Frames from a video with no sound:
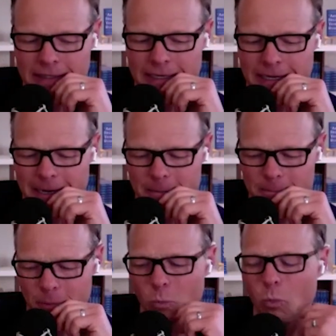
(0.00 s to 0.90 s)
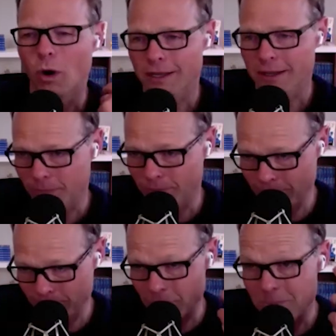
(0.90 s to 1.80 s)
but one of them
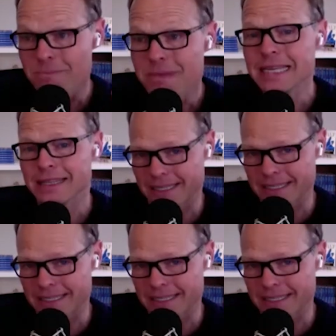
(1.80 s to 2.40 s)
for me that